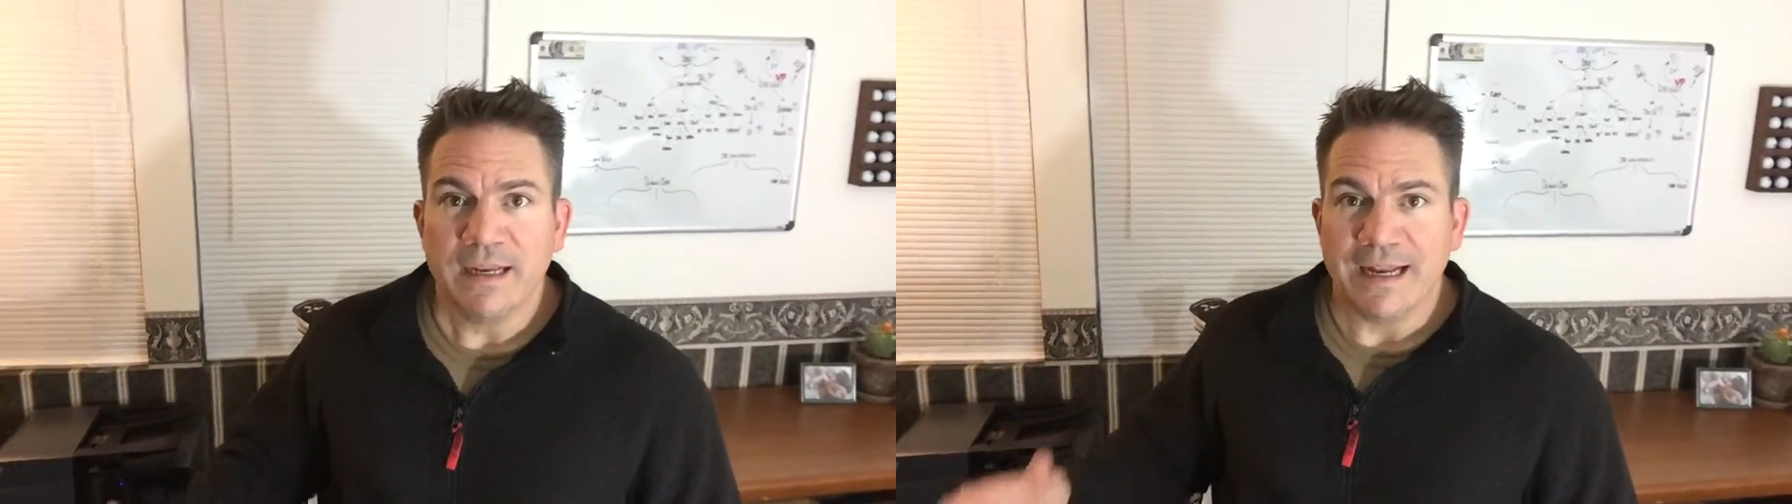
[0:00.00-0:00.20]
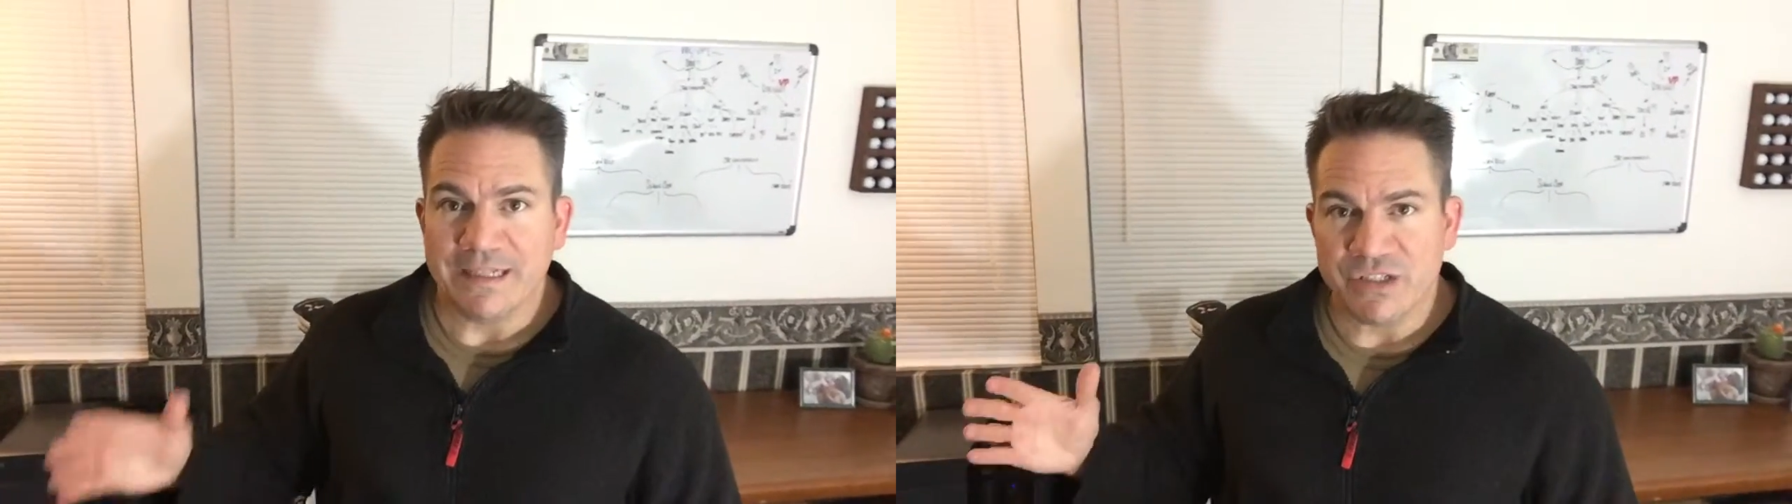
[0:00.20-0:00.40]

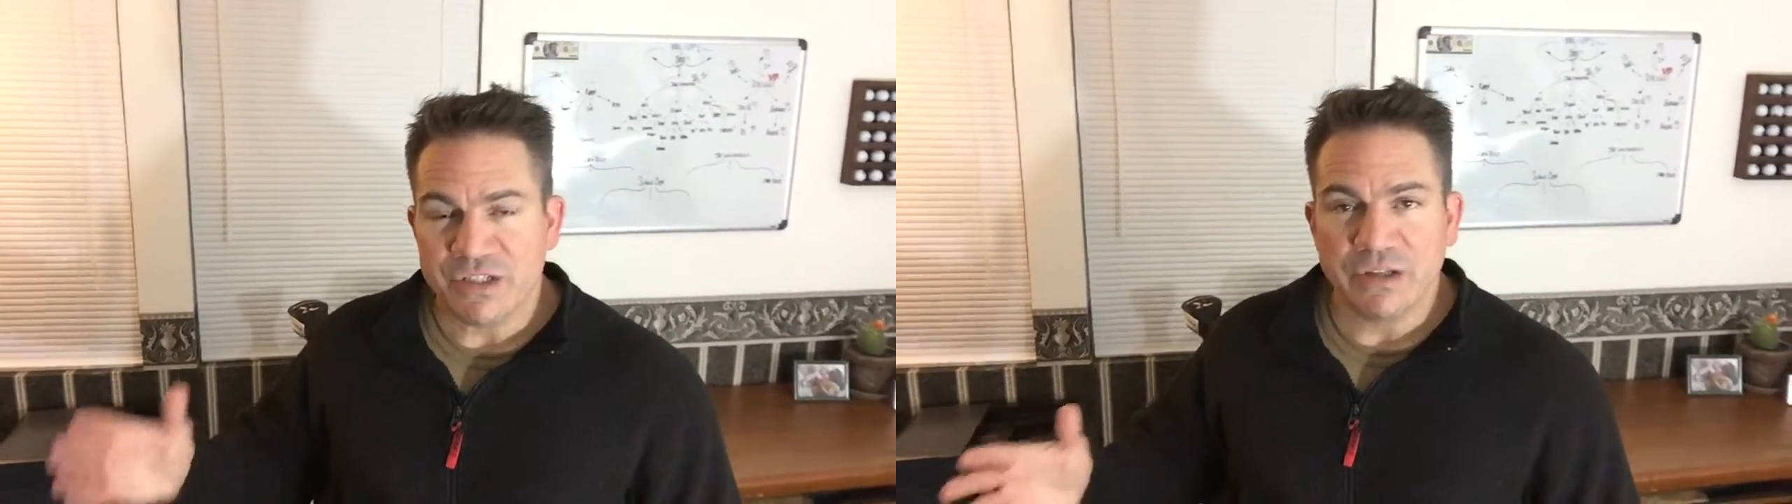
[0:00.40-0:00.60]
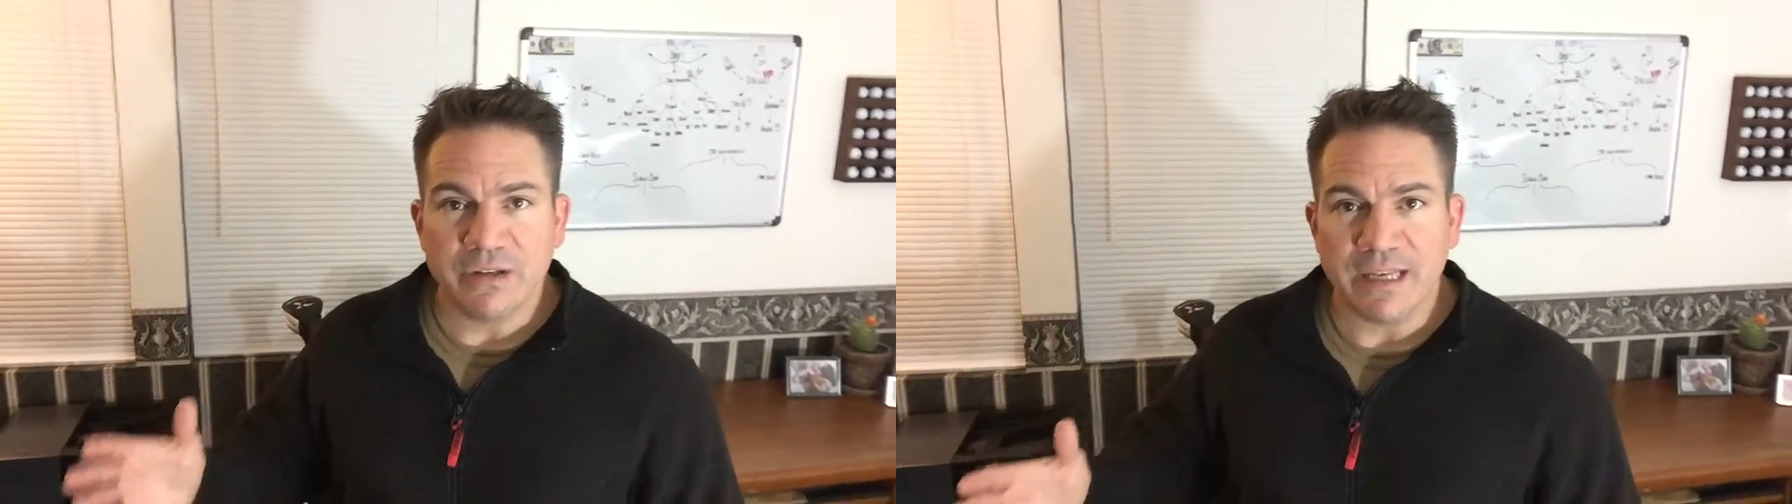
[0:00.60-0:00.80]
and
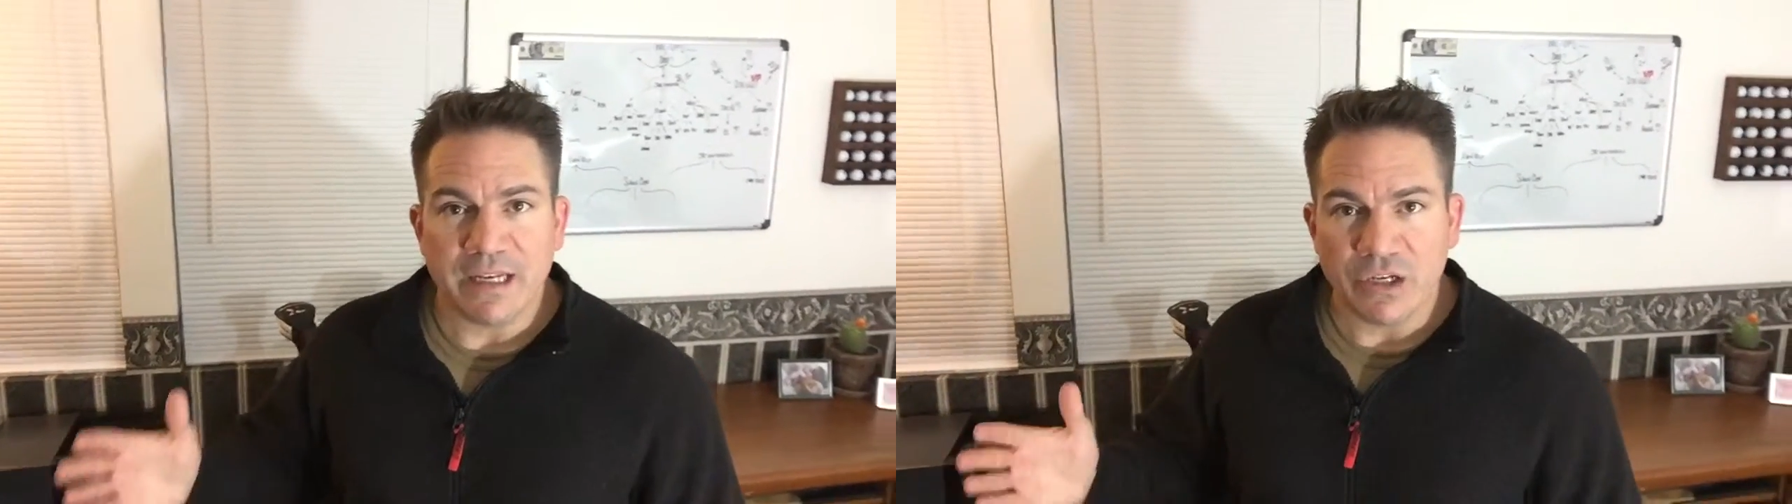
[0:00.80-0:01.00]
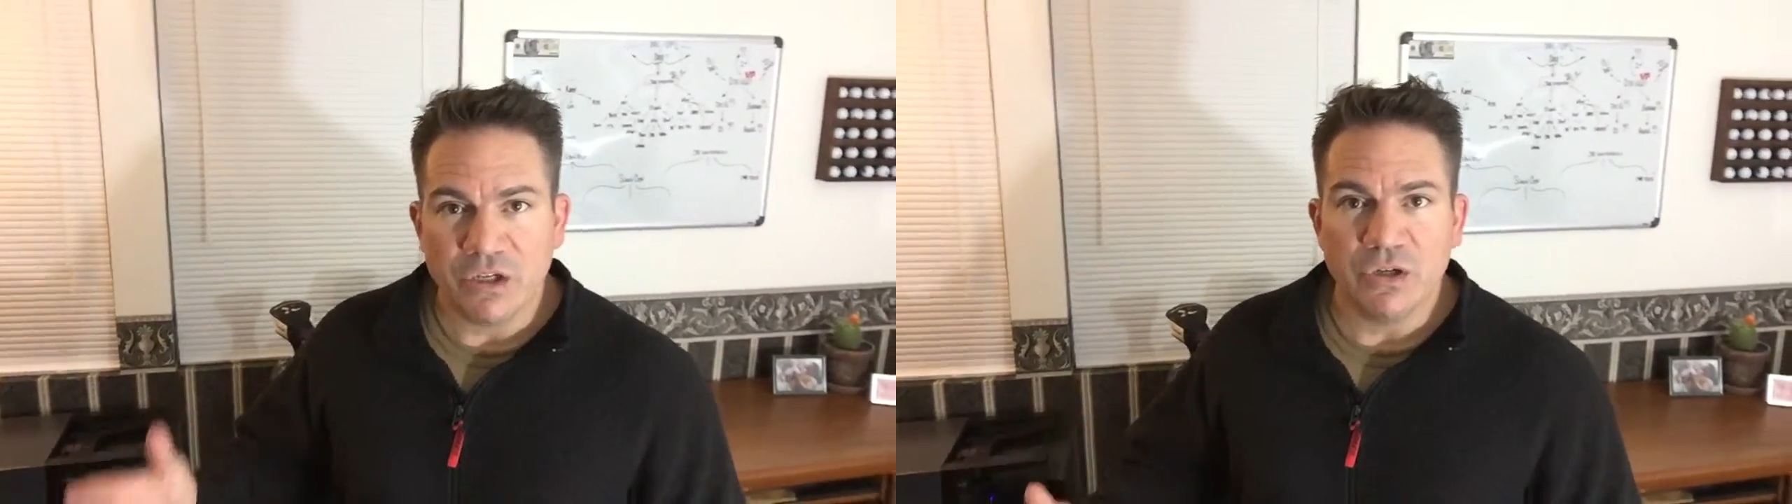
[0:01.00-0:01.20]
still get